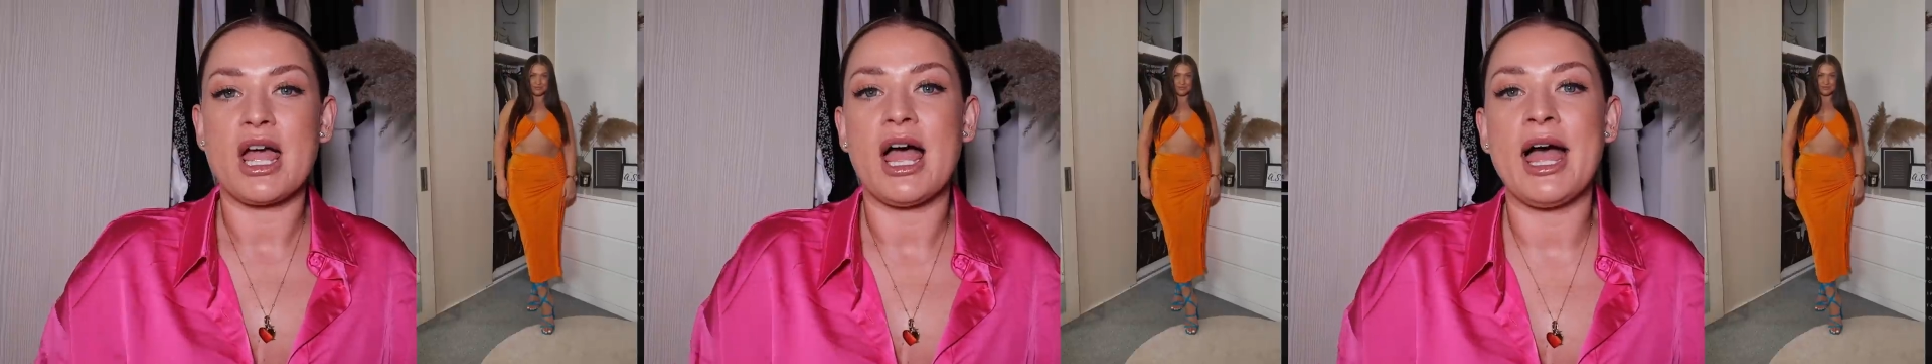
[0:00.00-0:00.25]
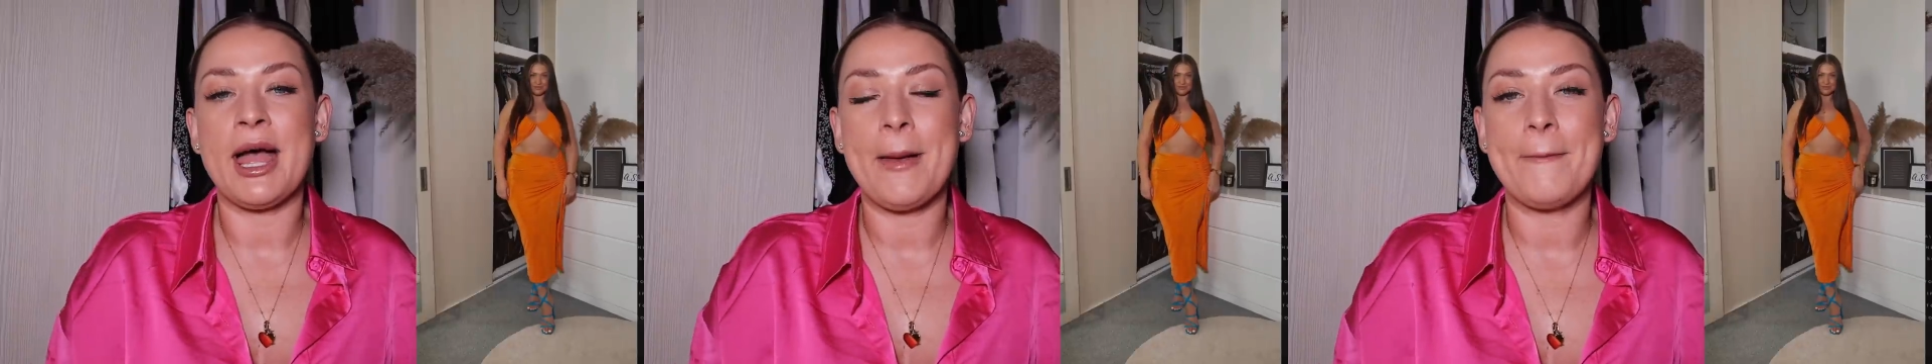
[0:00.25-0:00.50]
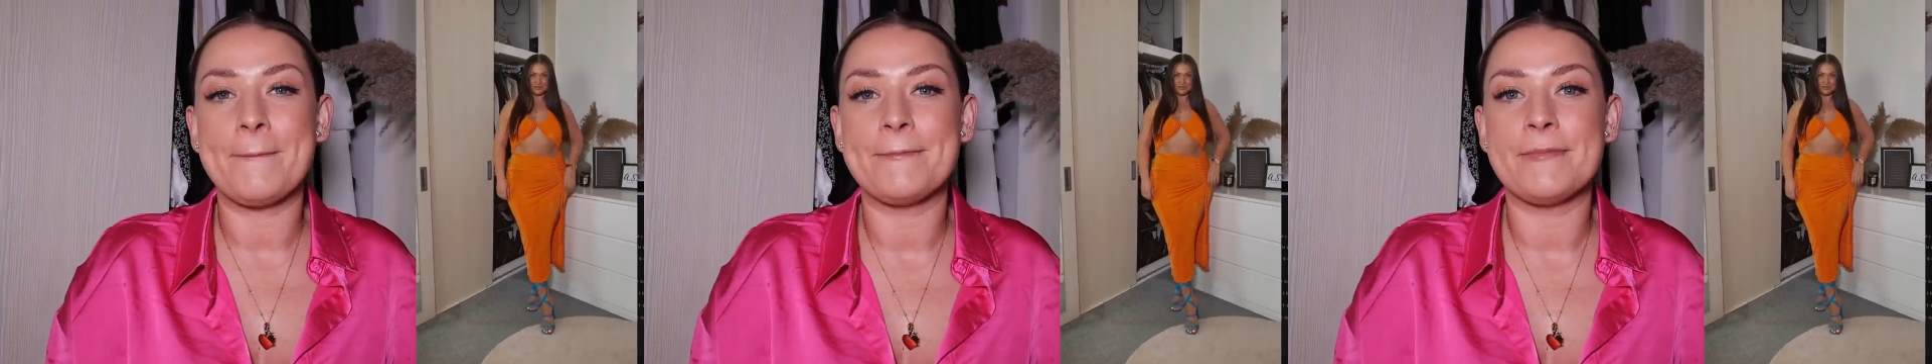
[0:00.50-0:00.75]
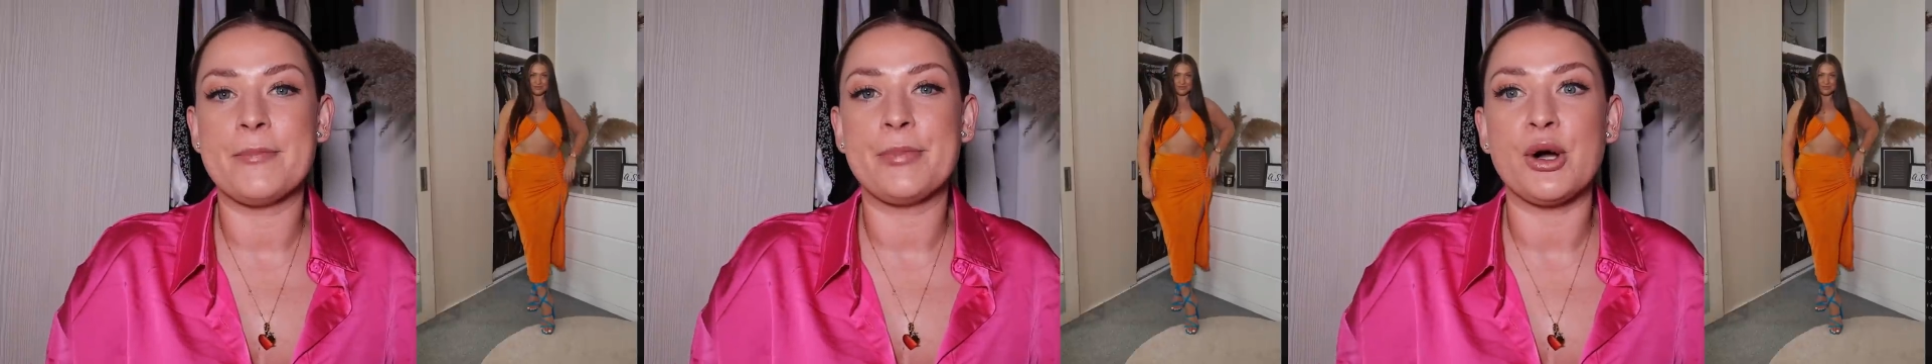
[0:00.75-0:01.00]

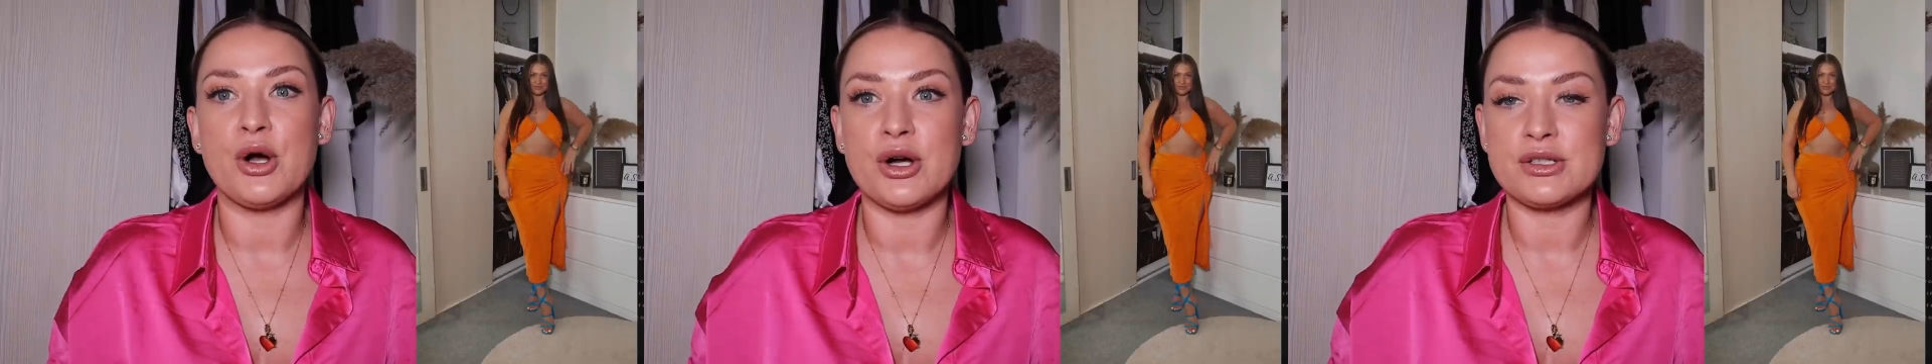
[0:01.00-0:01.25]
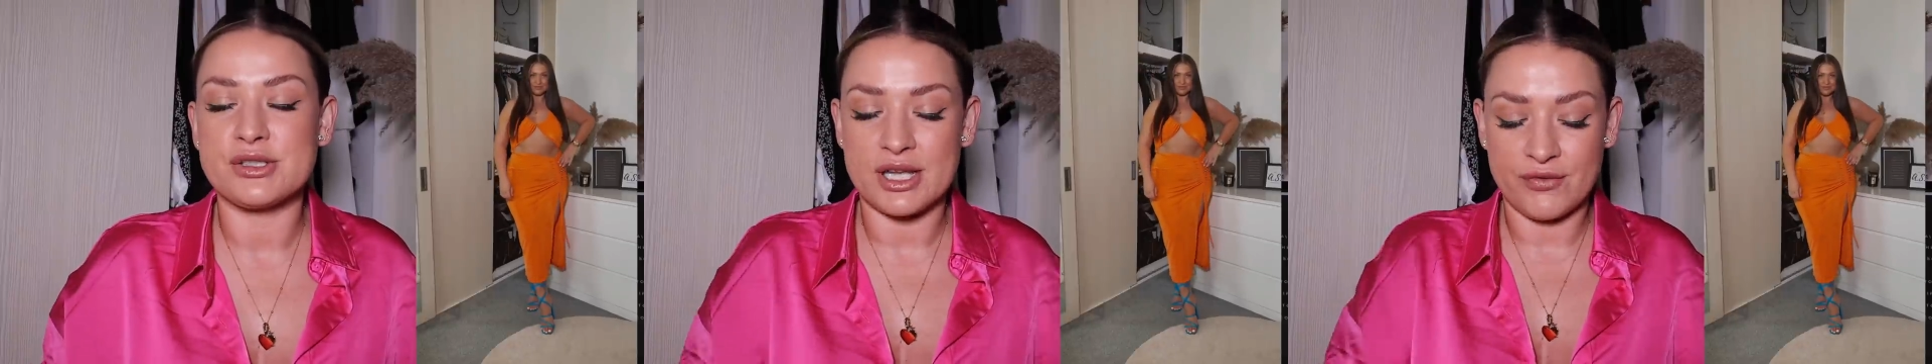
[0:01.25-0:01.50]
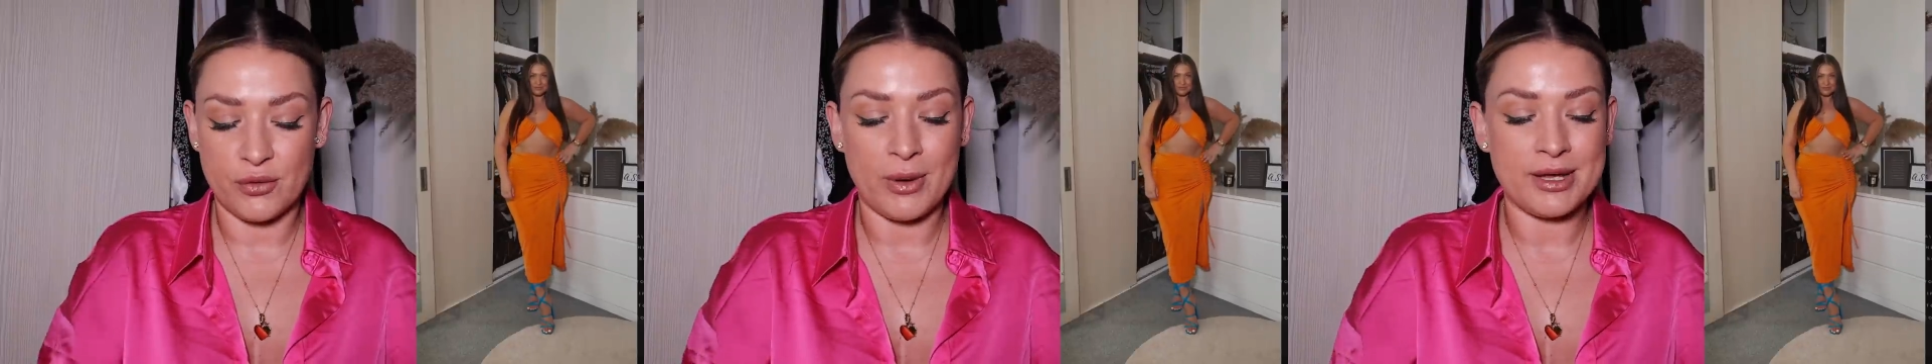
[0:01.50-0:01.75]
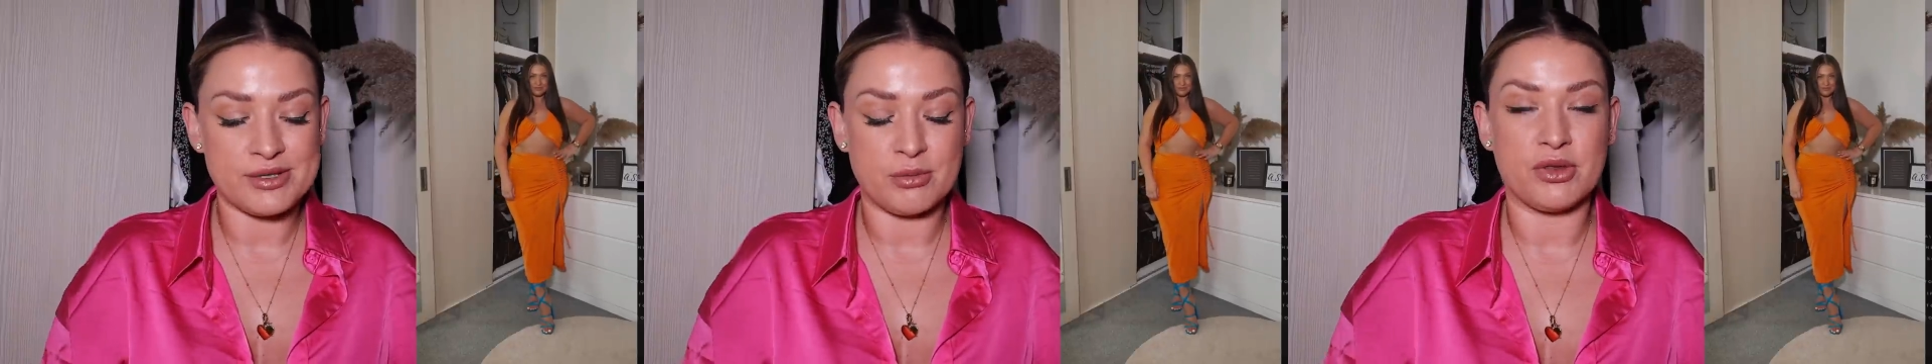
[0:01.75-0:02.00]
But if you
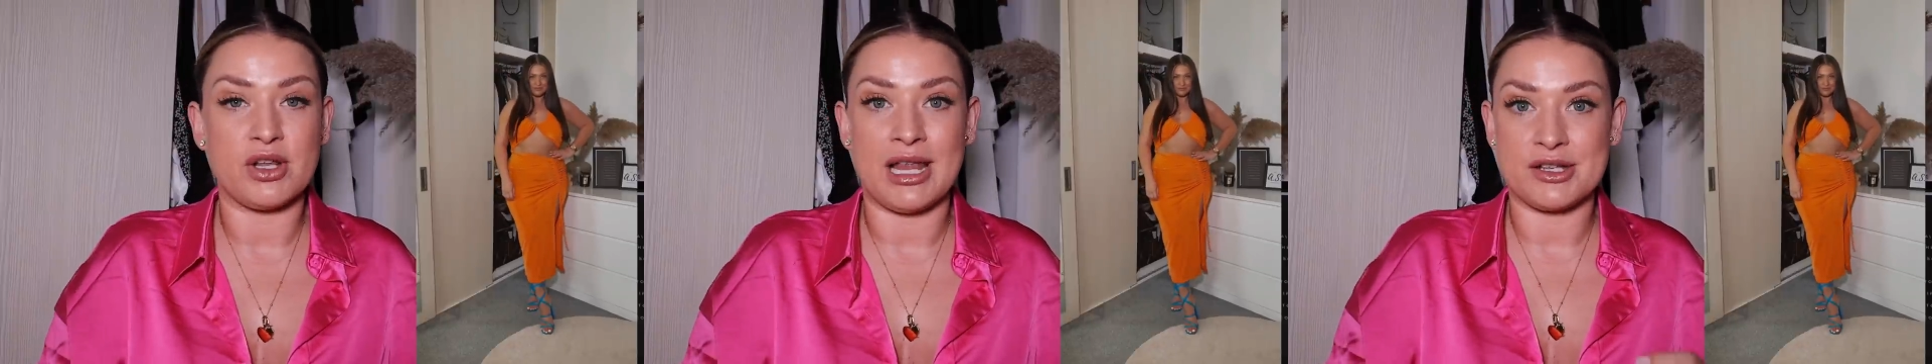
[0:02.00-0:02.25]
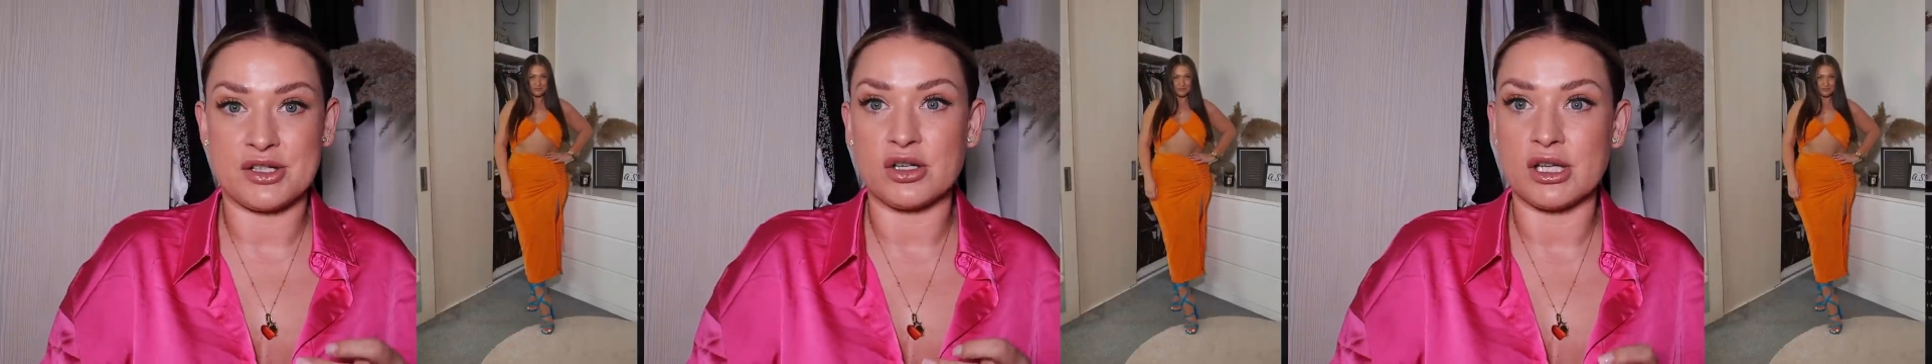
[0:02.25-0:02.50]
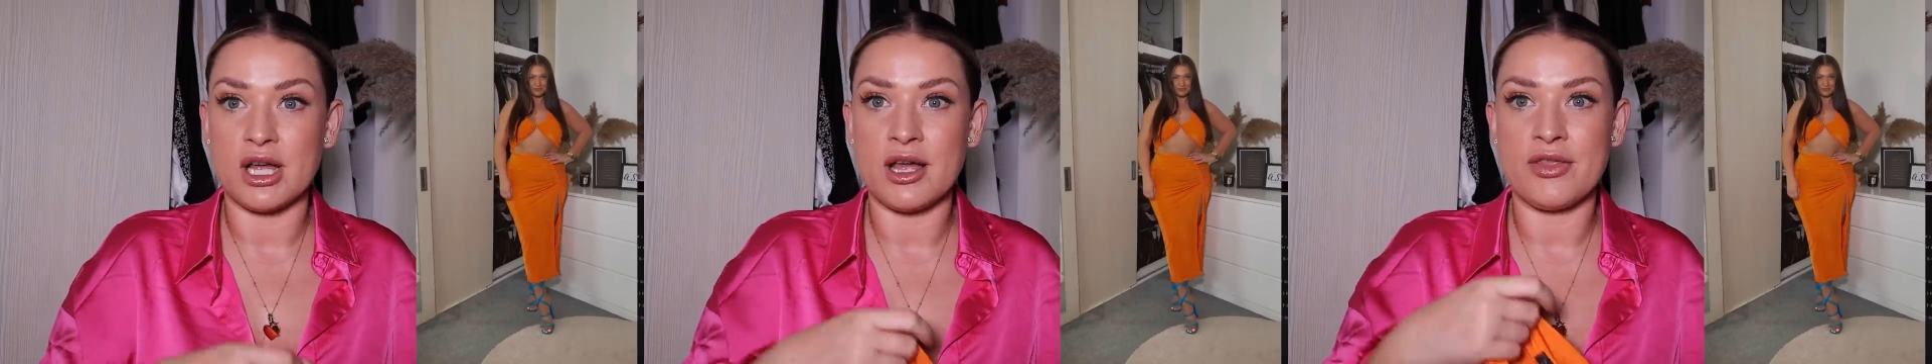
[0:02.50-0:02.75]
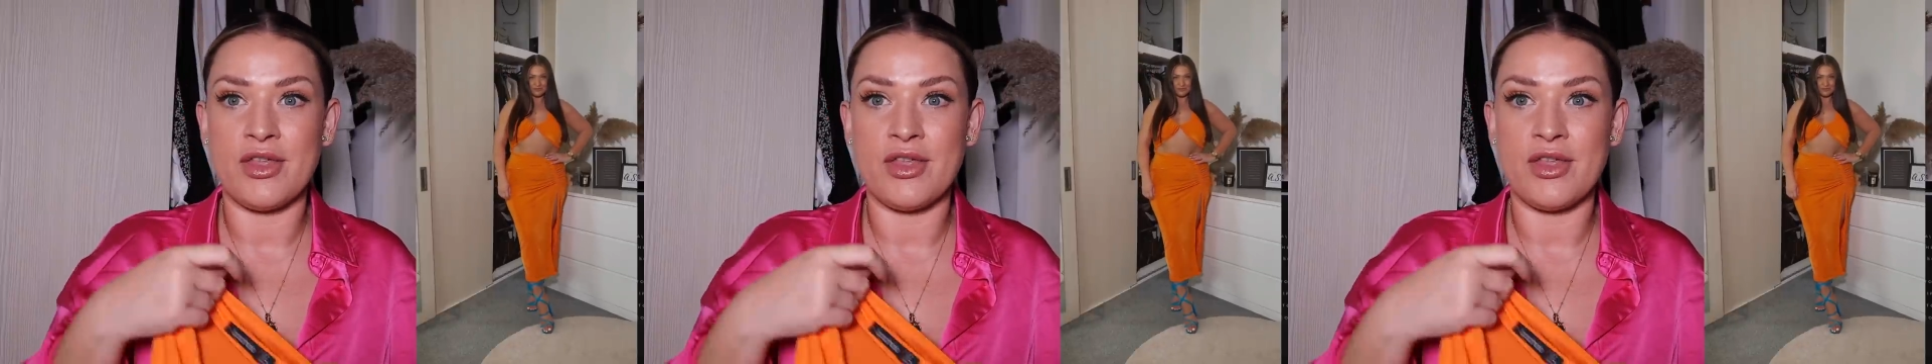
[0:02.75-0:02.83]
are someone that likes colour,